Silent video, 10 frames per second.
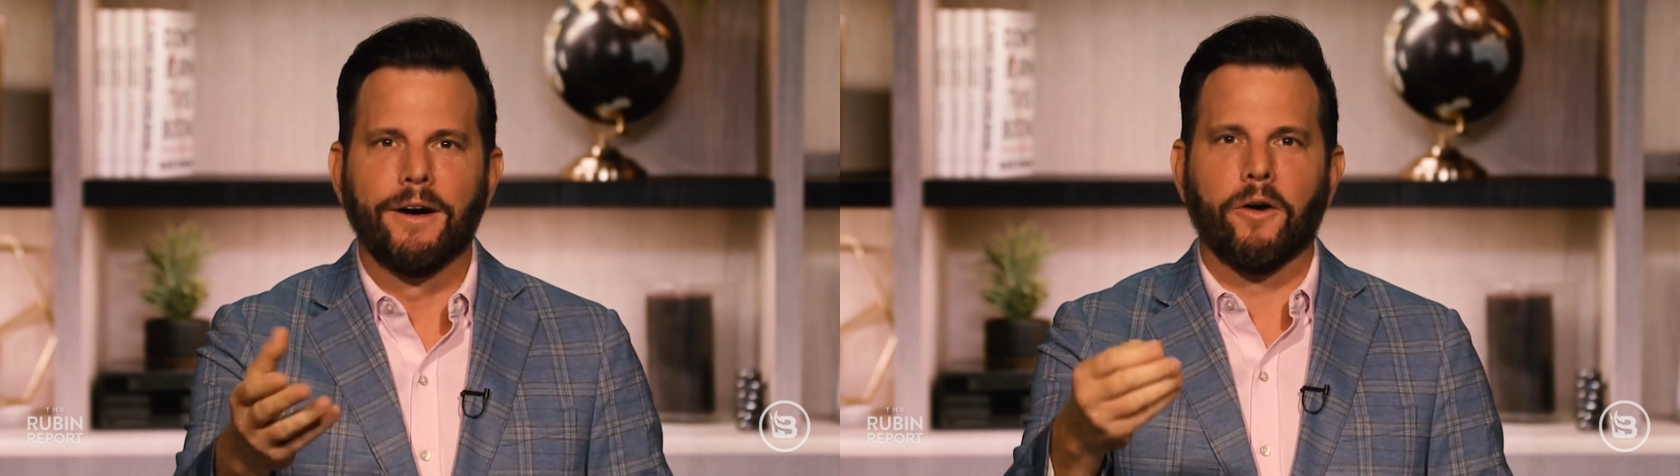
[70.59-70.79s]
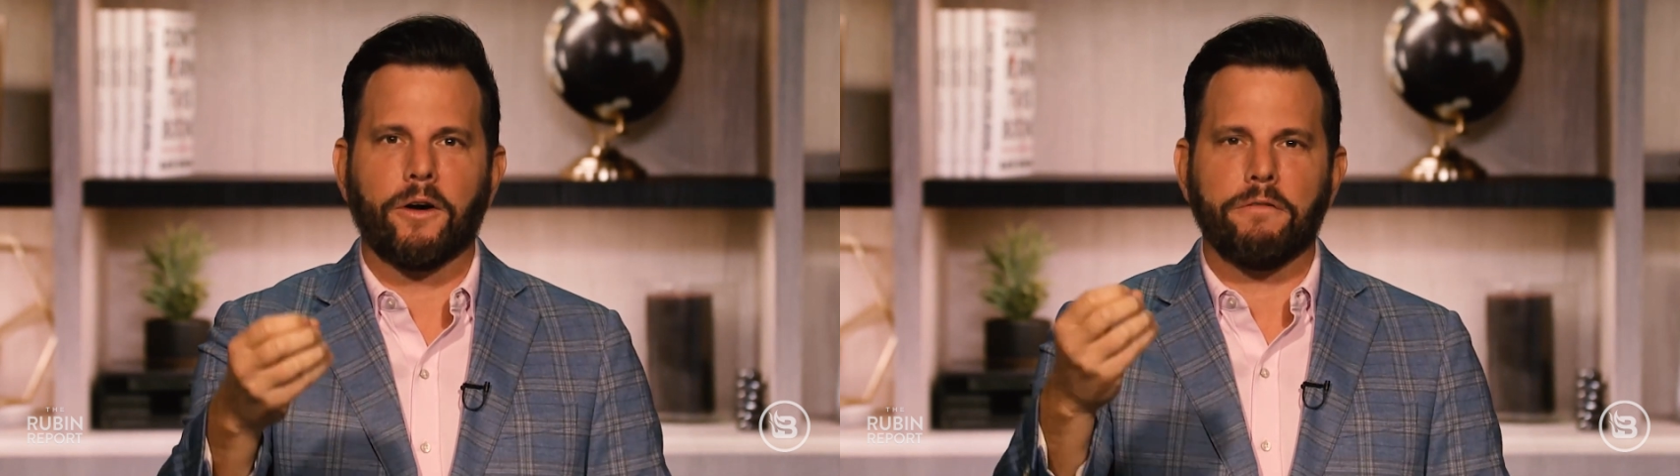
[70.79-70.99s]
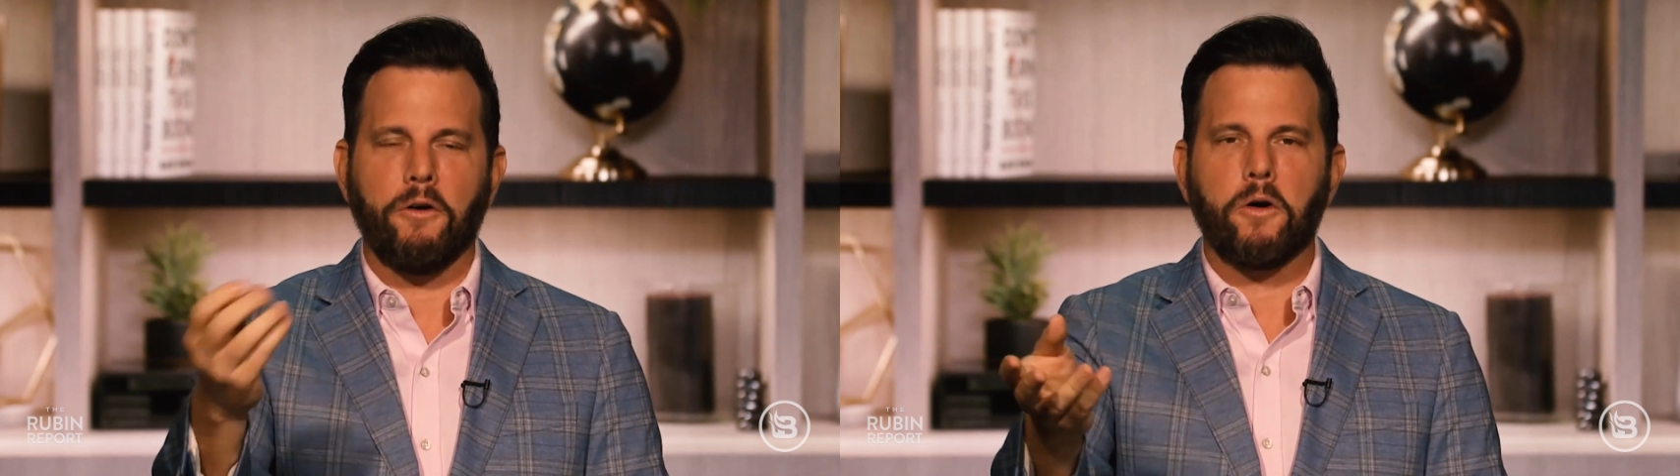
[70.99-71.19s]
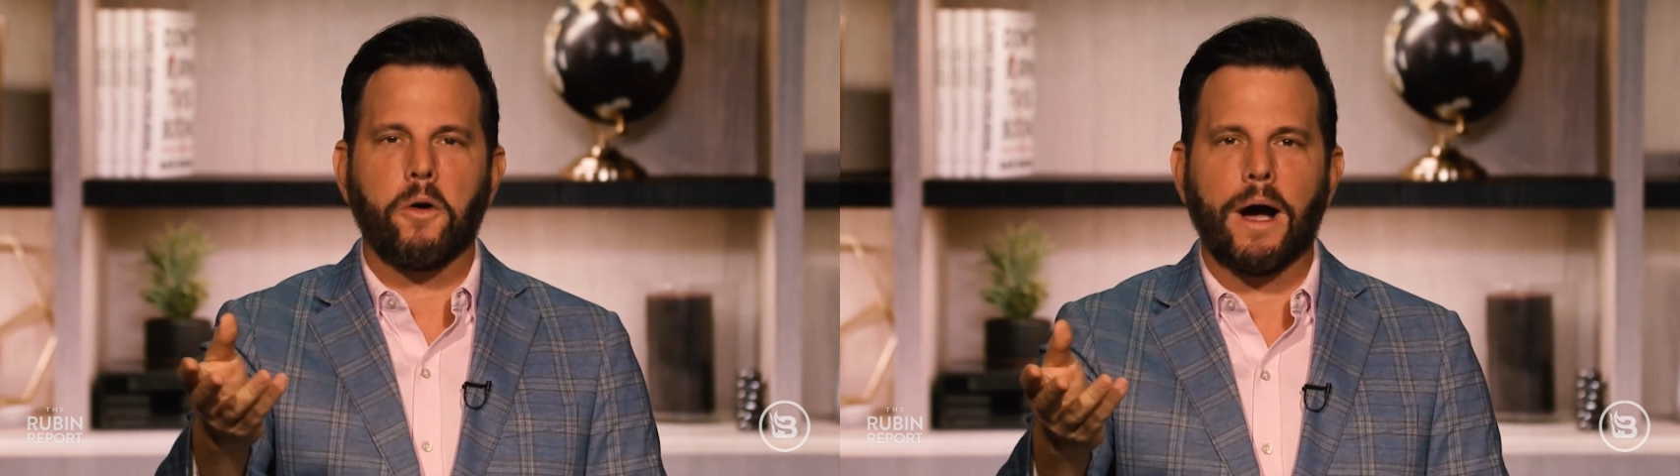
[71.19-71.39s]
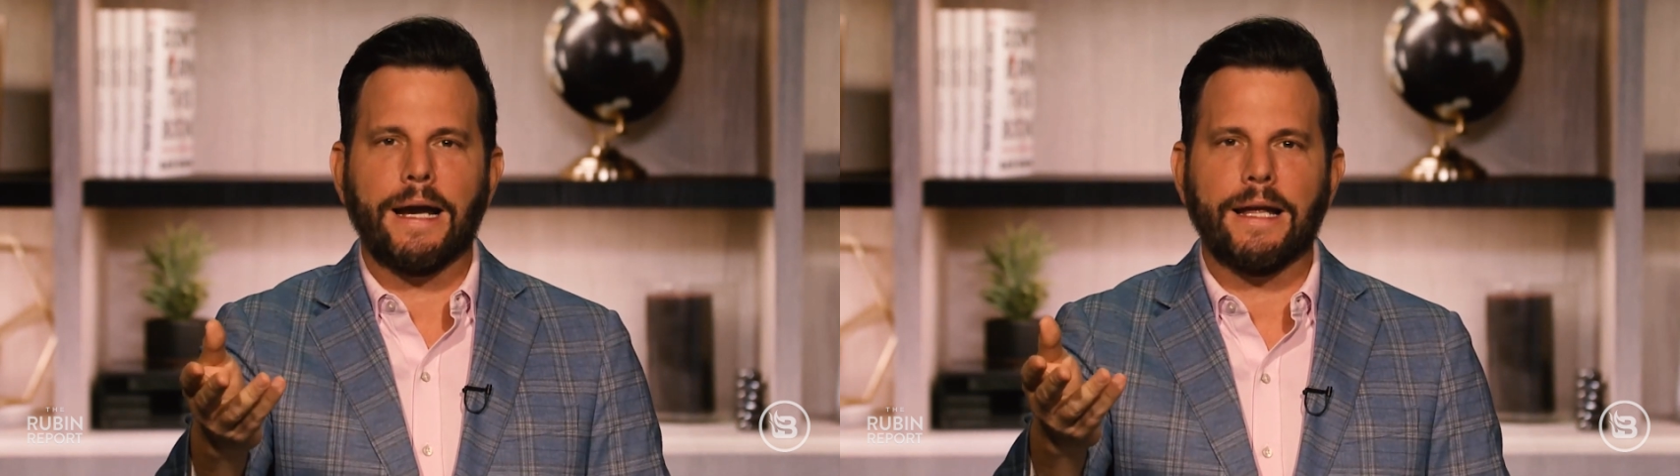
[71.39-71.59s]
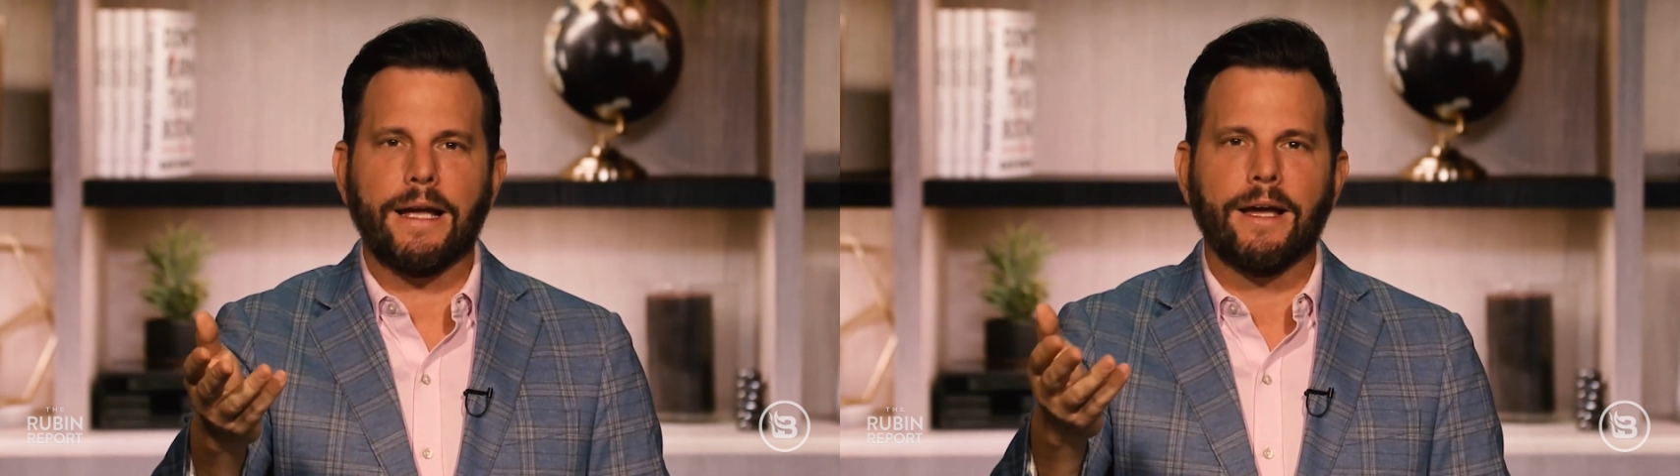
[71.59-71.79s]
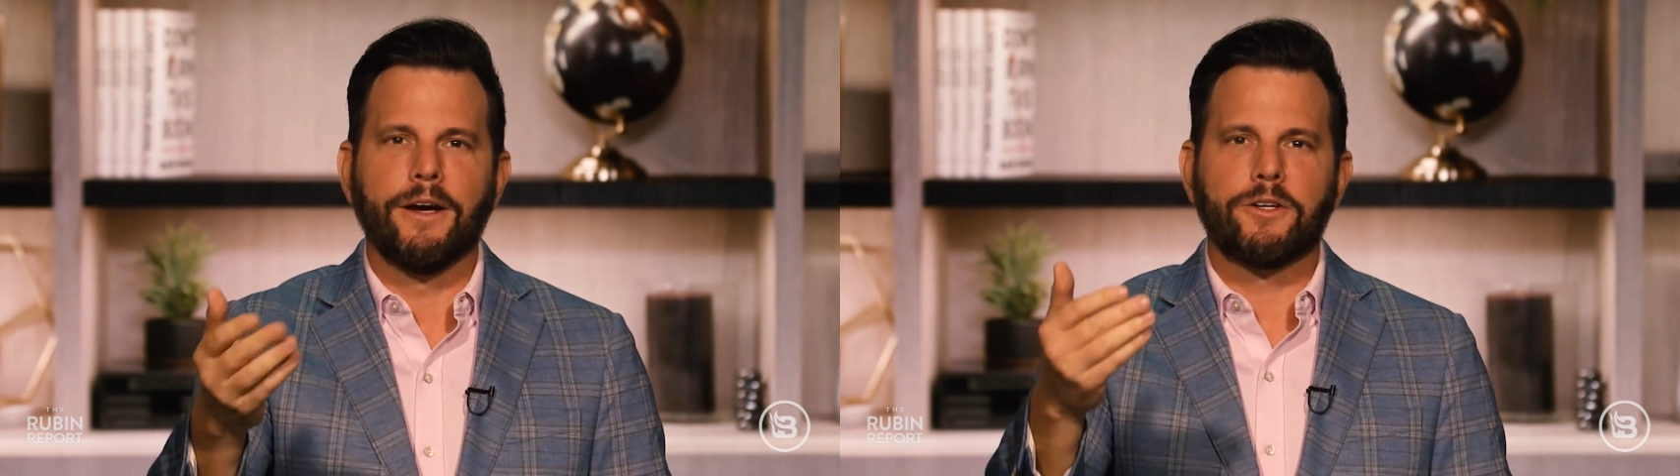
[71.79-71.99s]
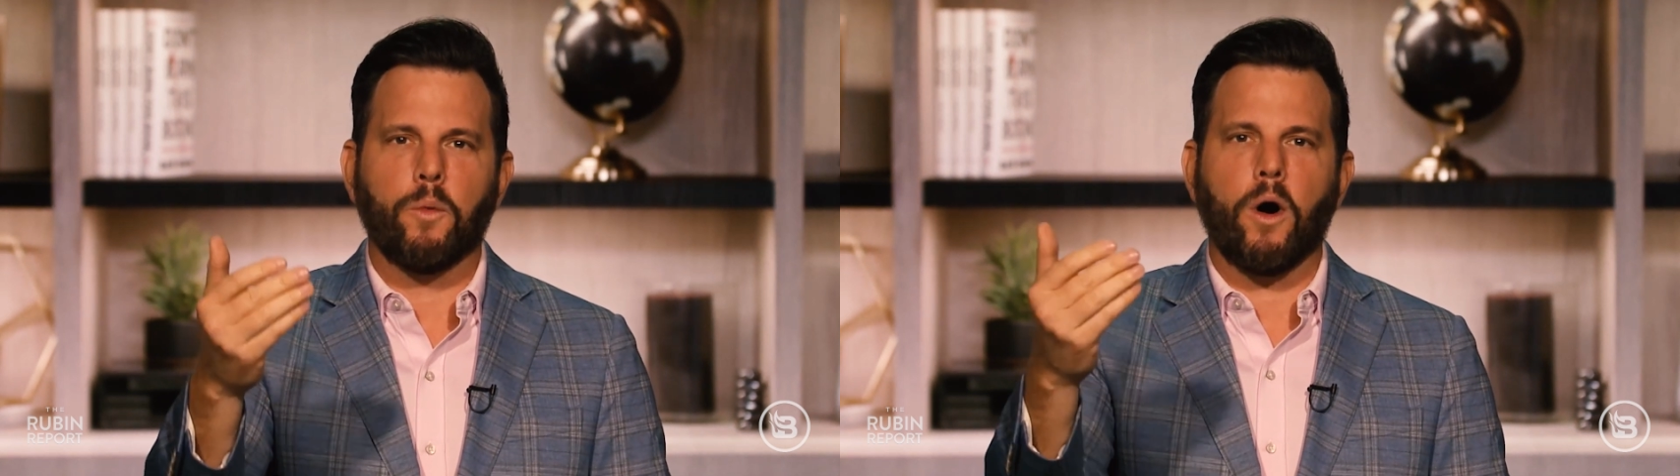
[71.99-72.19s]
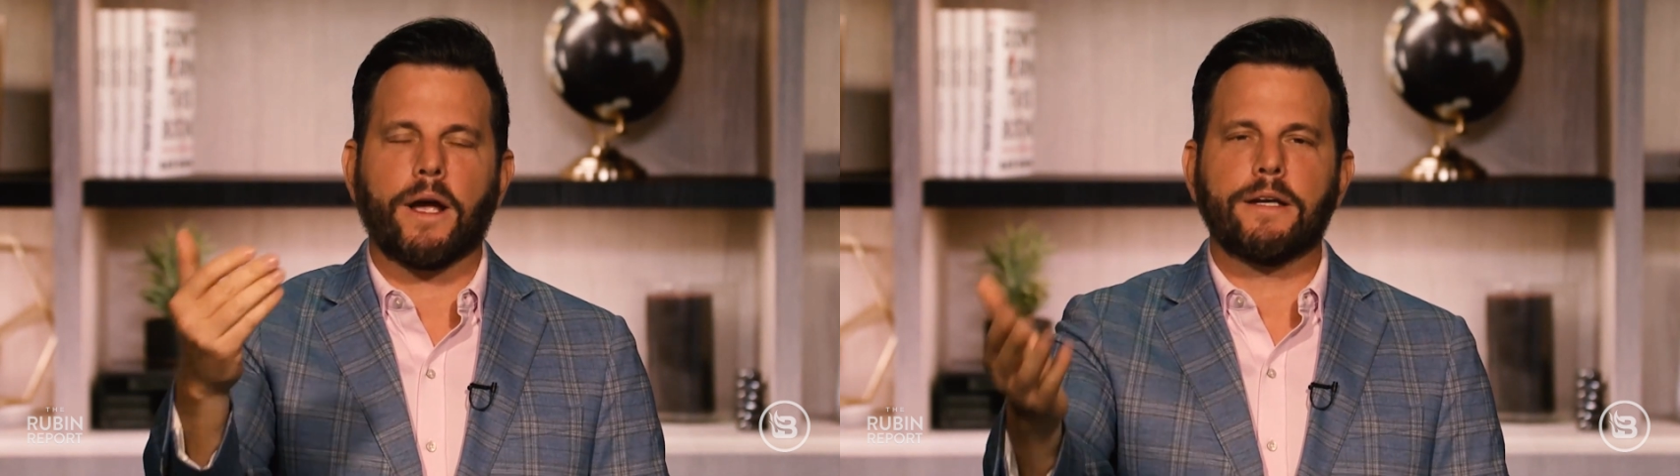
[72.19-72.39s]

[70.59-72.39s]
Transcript: or a photo ID to walk